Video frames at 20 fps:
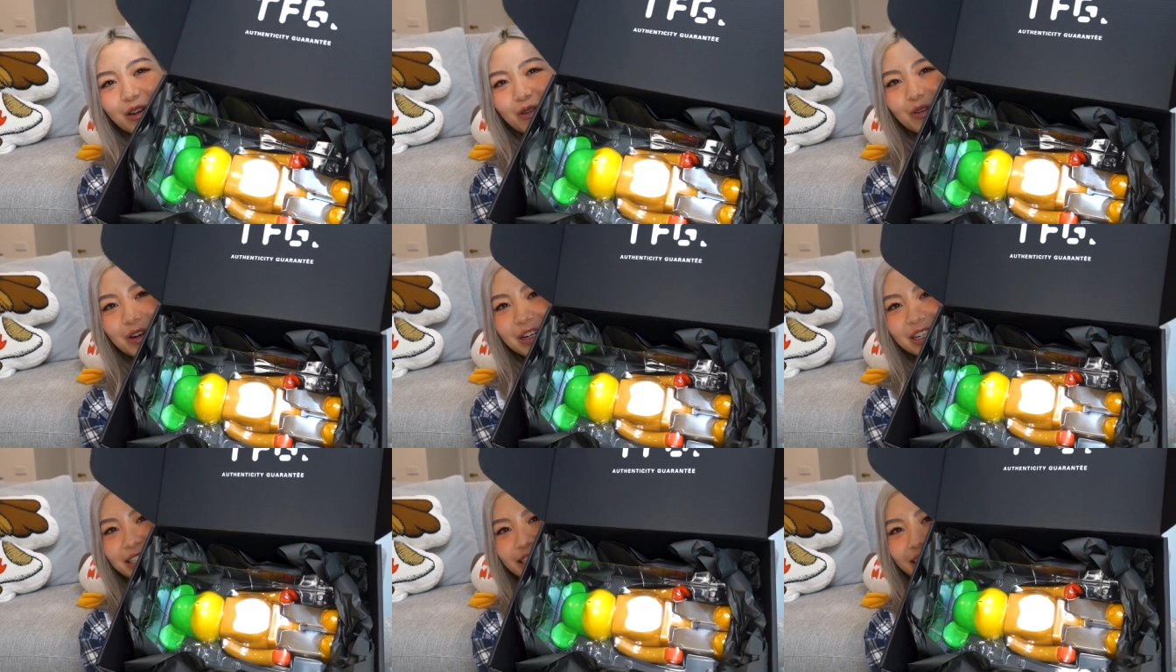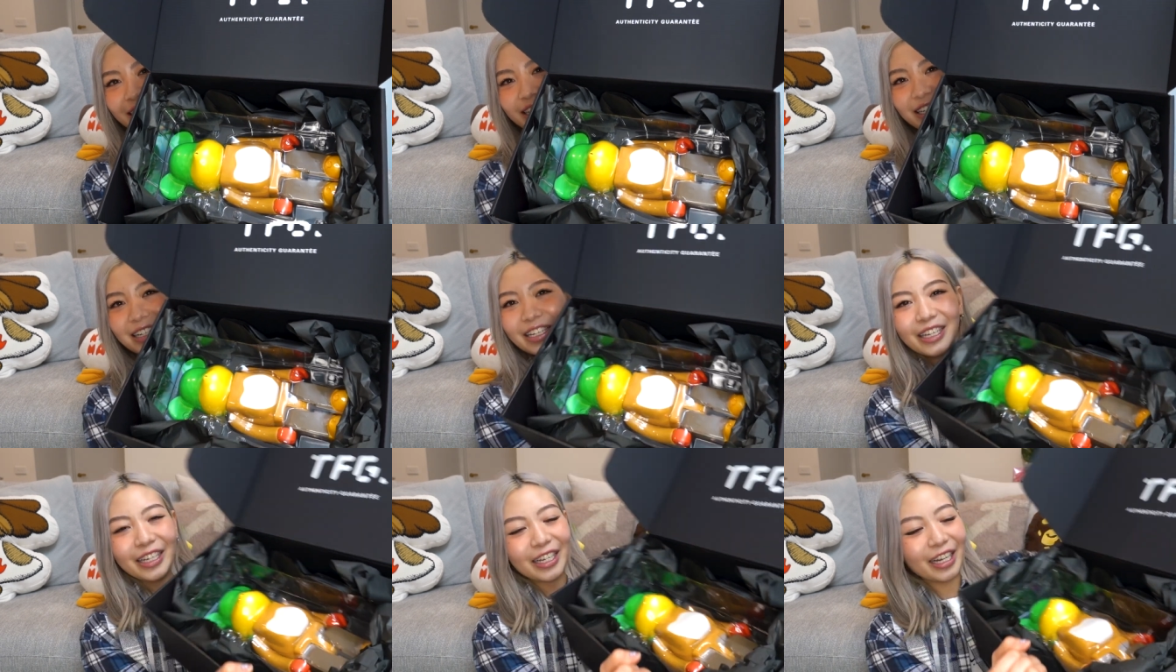what is
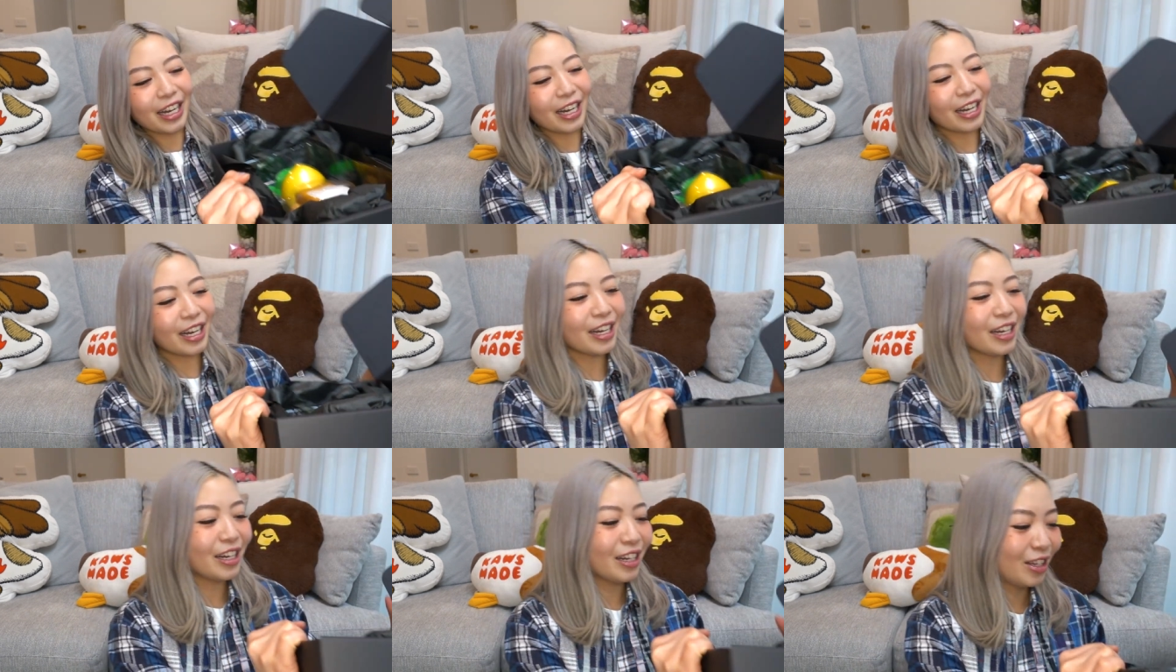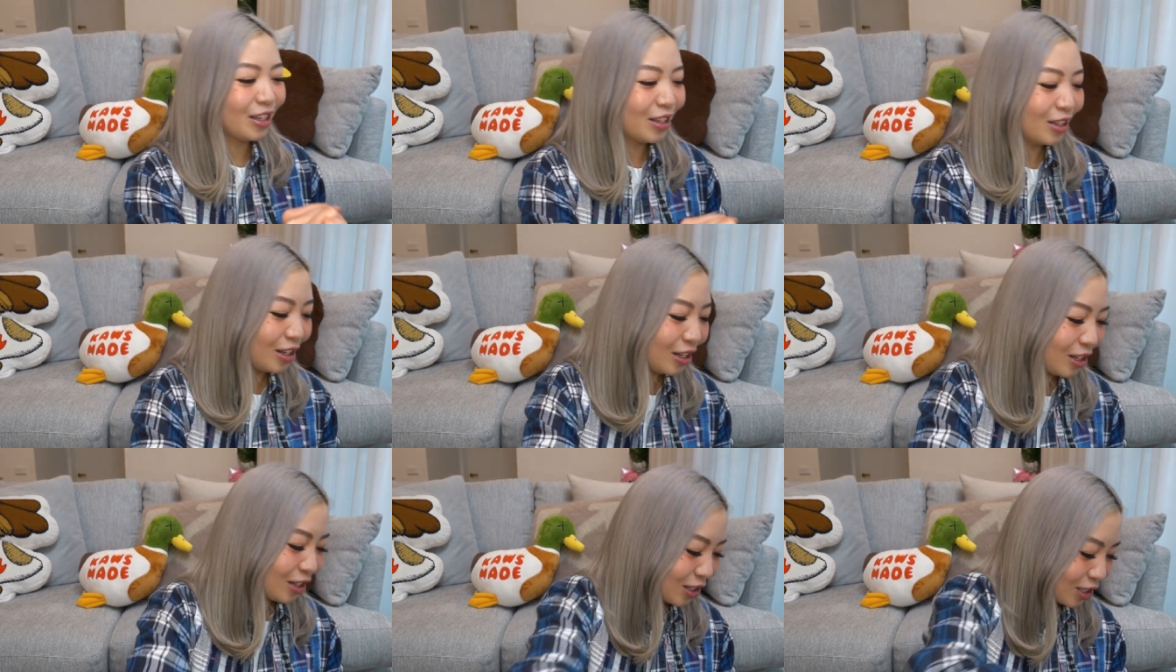in here.
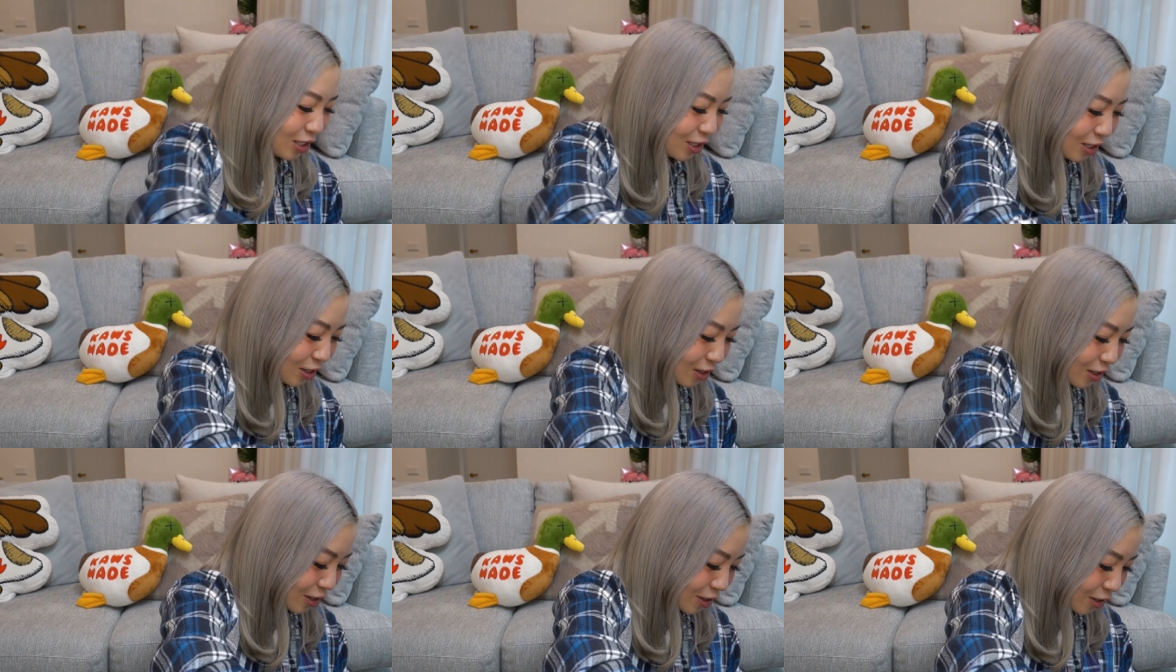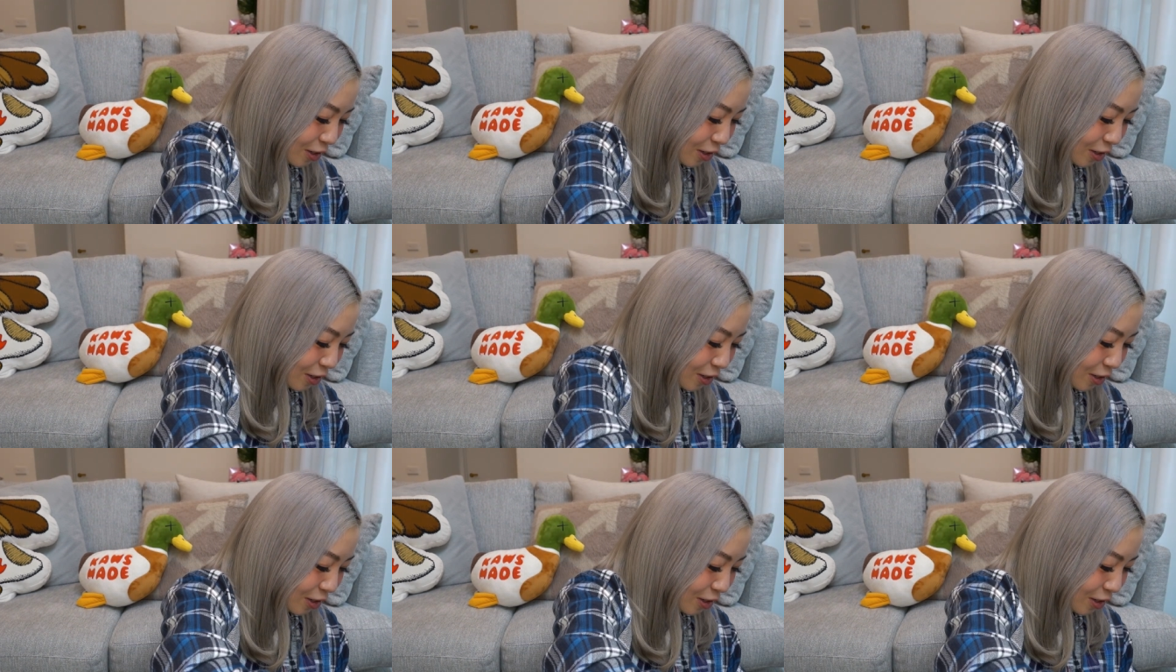So